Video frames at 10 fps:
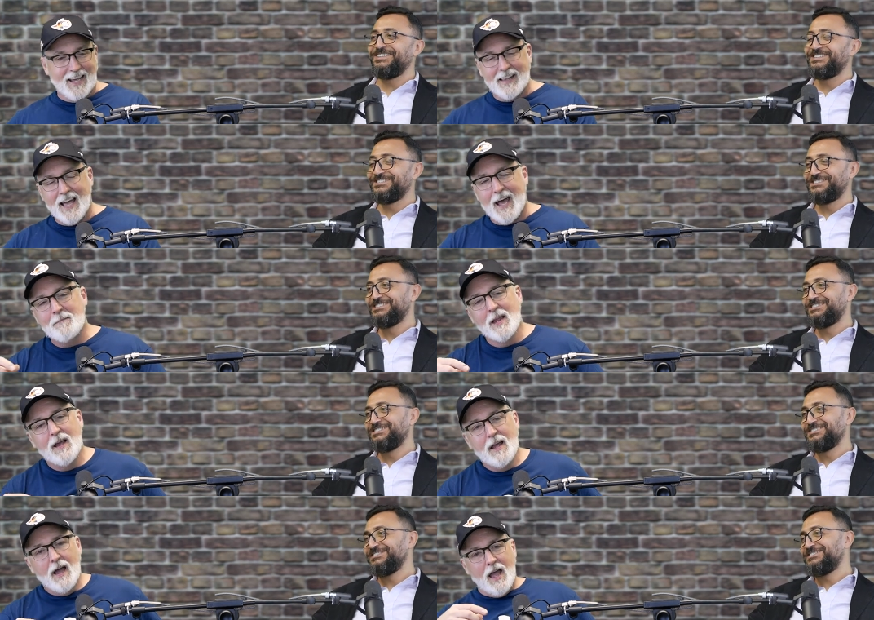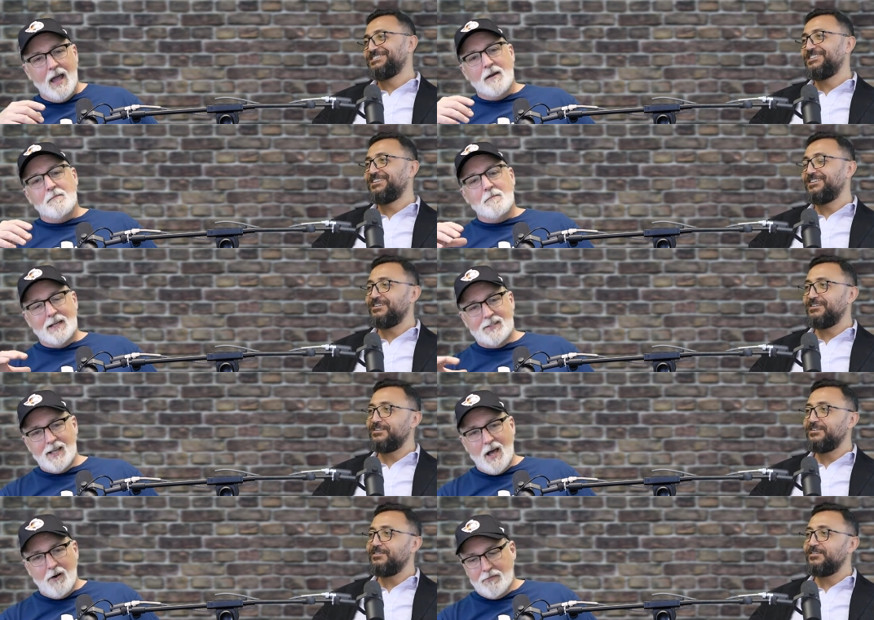Speaker 1: that. And
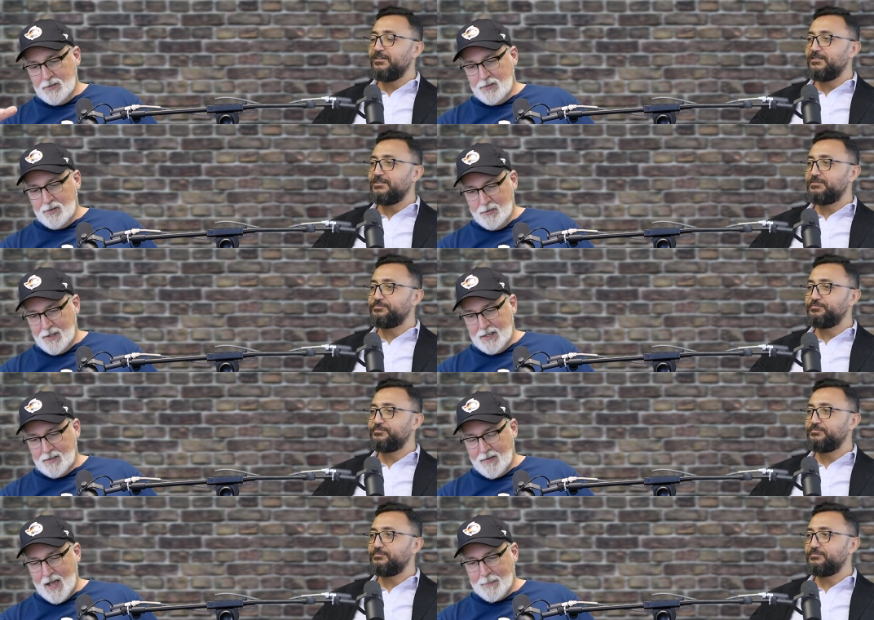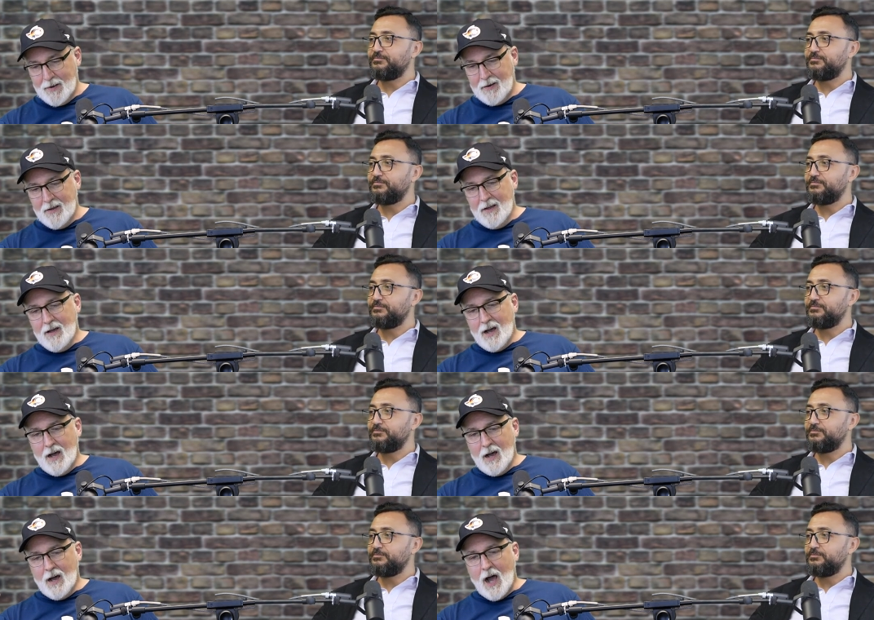myself, two things have happened.
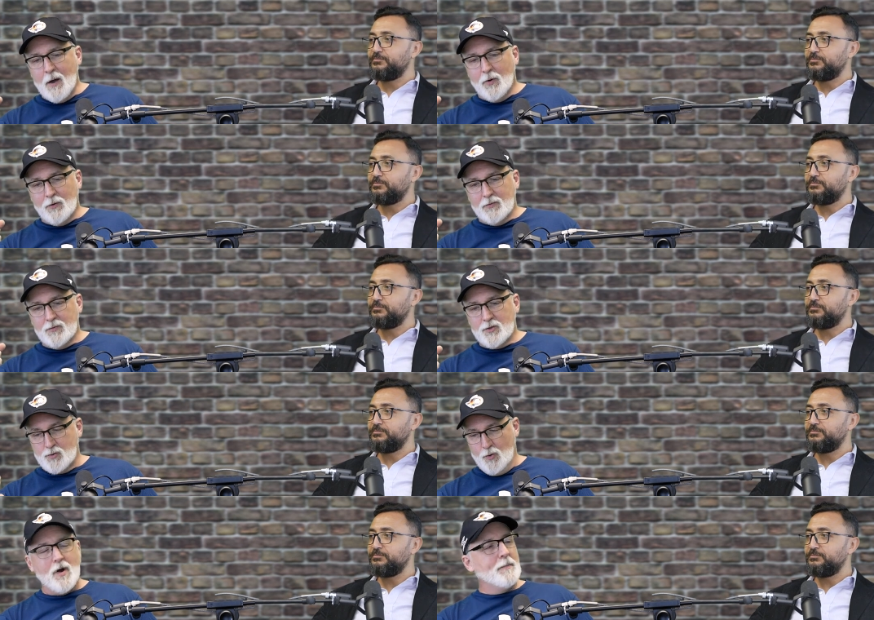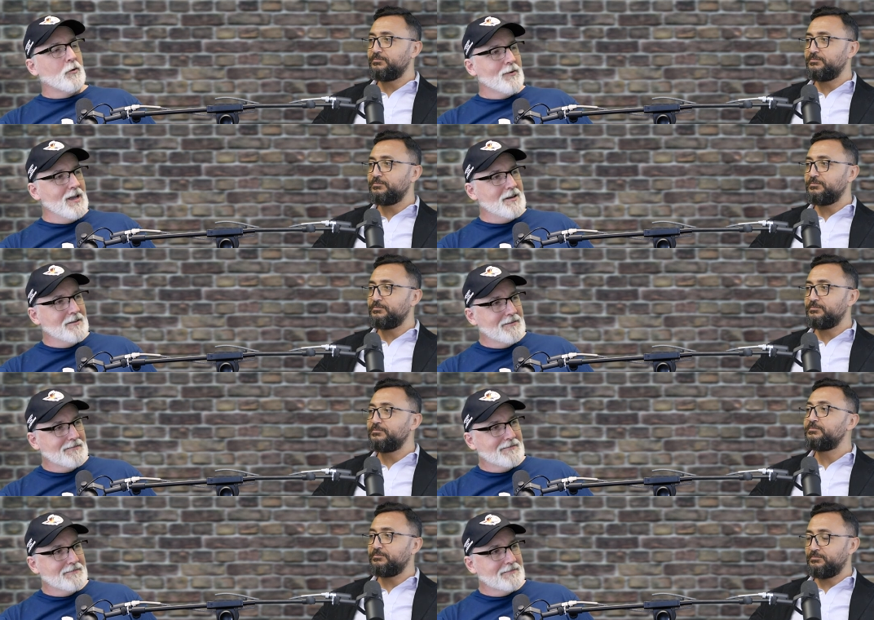Uh, I will screw up a read.
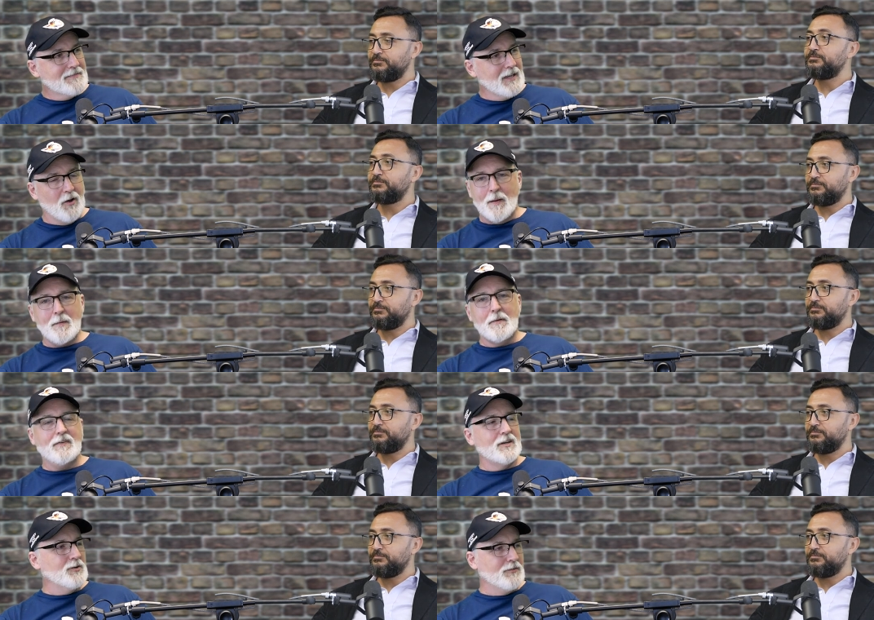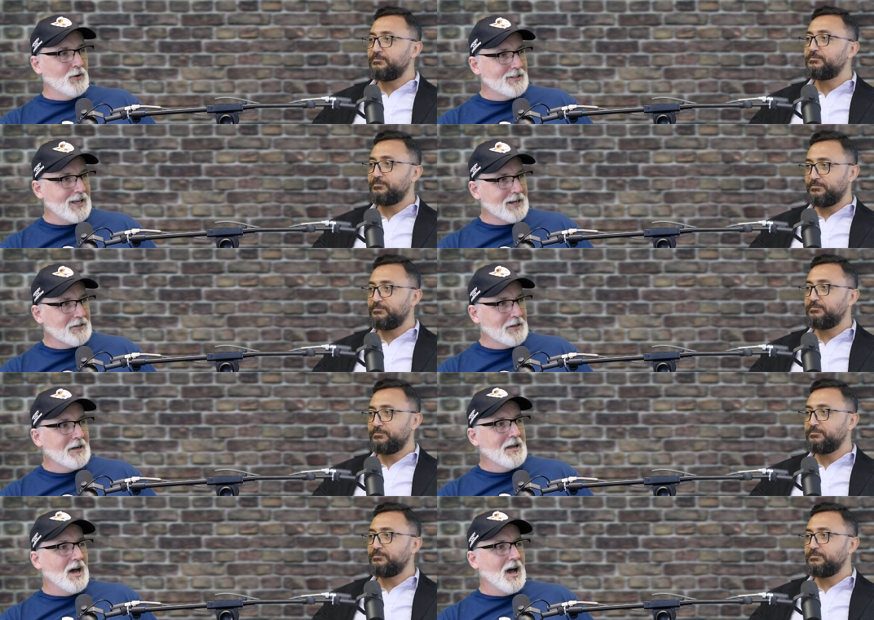You know, I'm a professional voice actor.
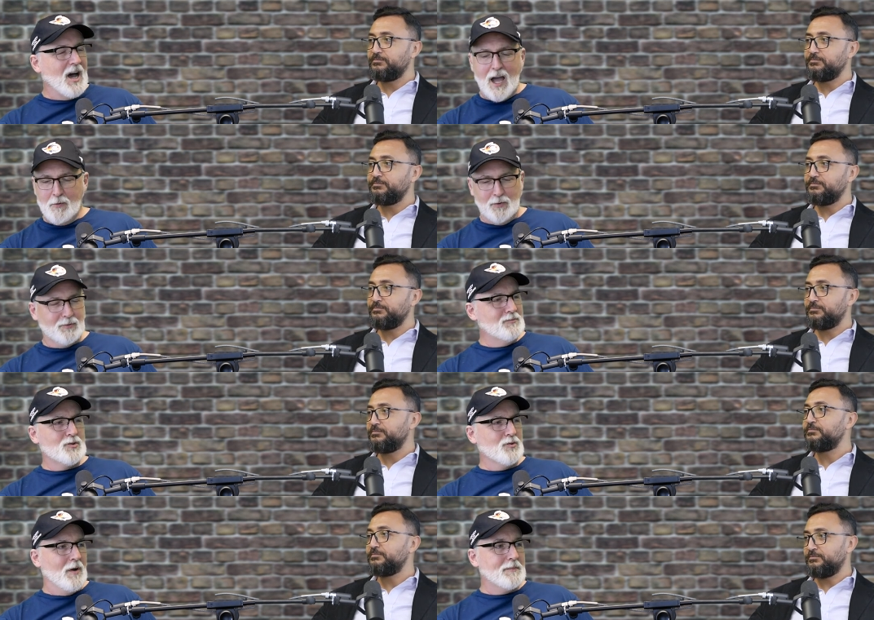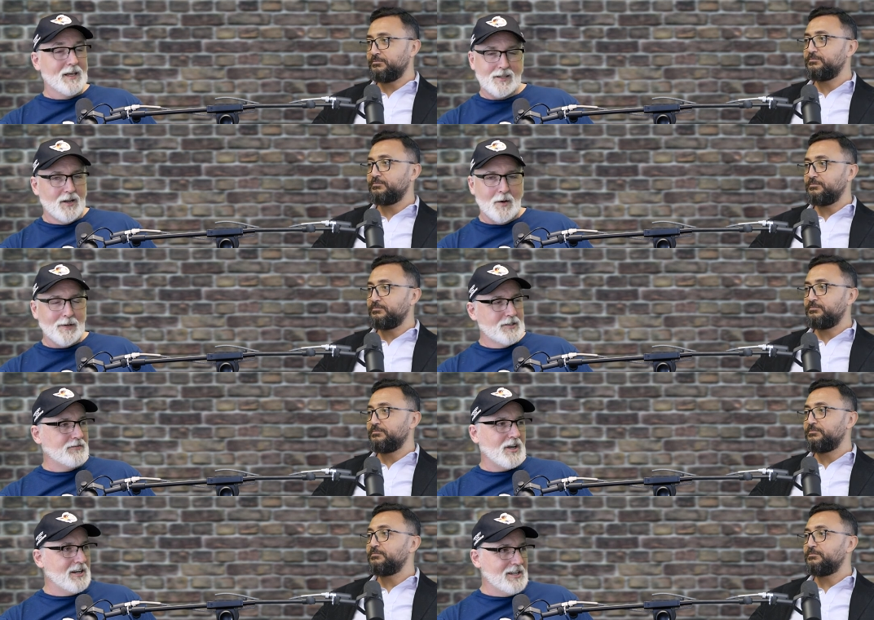Uh, I will screw up things. I call
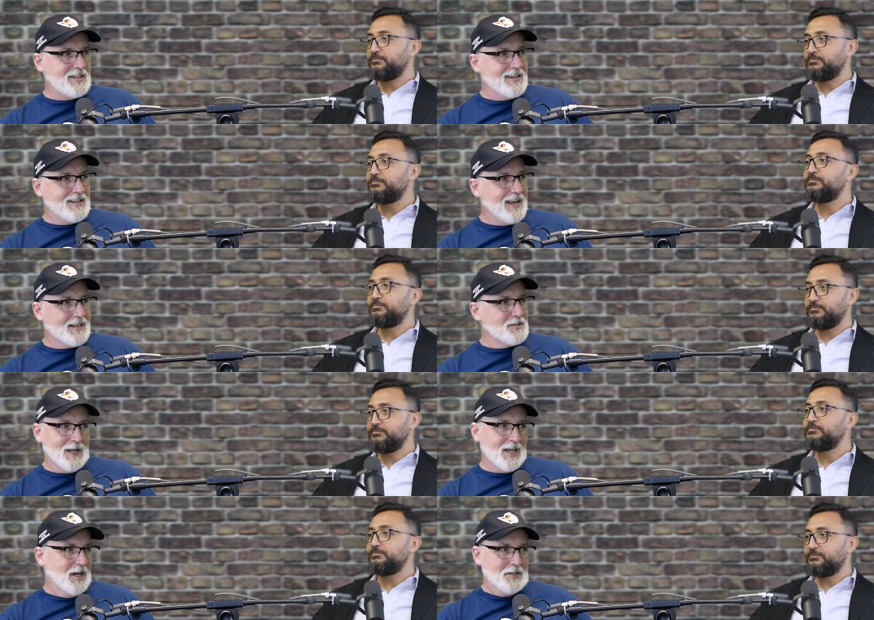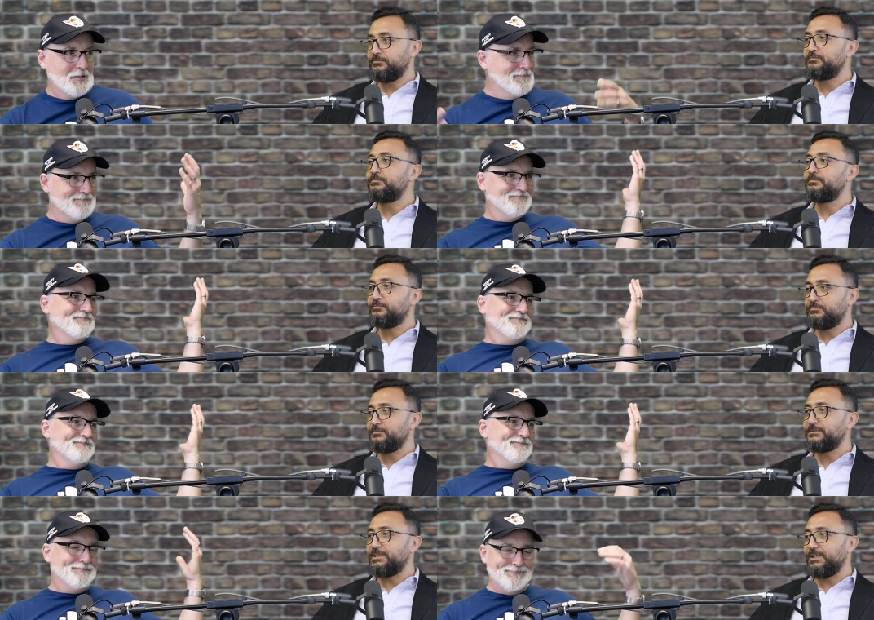myself Toddy Ten Takes because
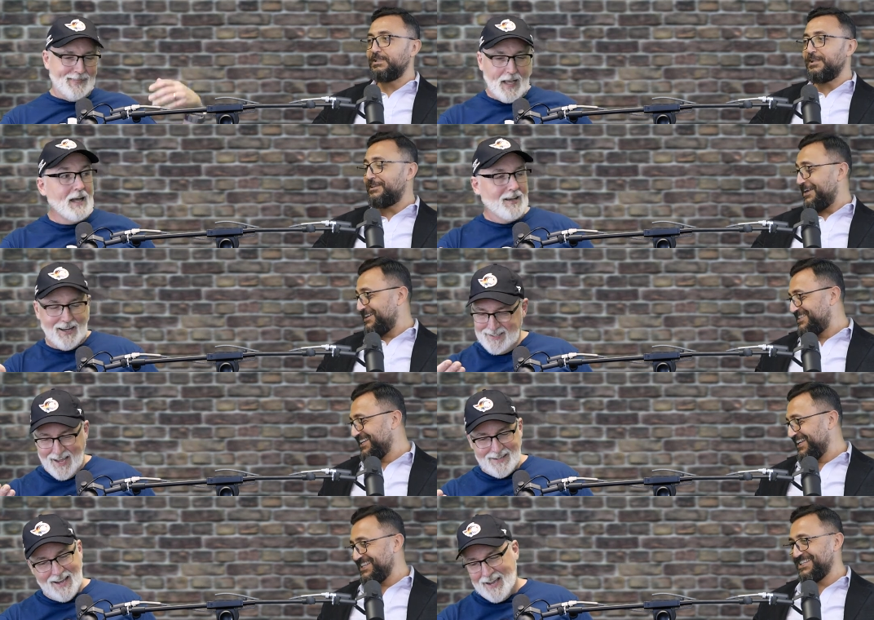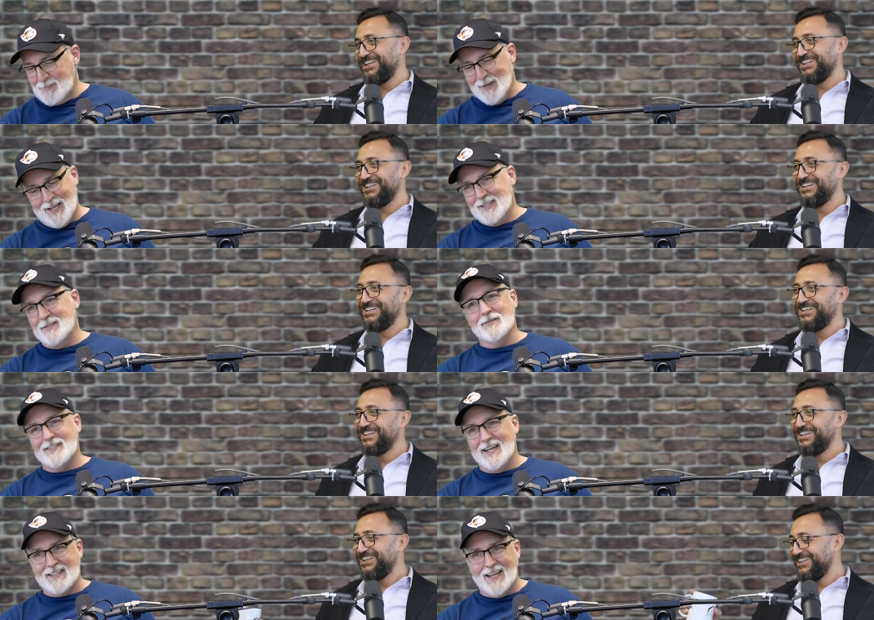Dotty 10 takes. 10 takes because it will
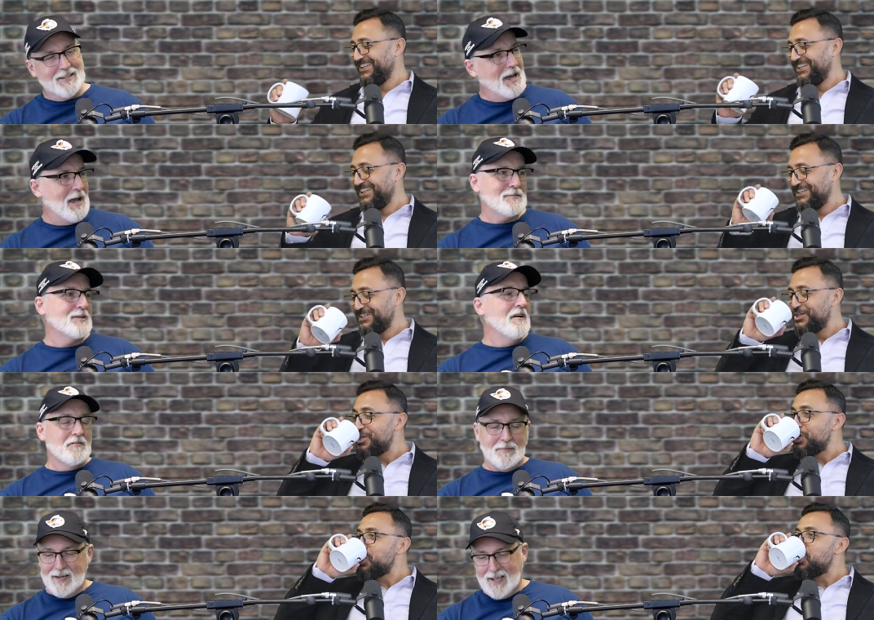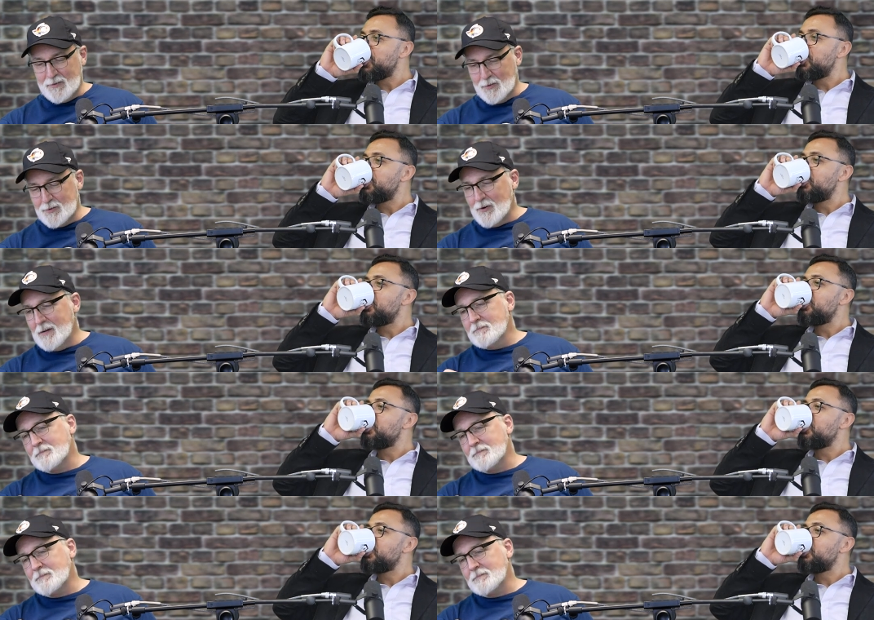take 10 times for me to get through script.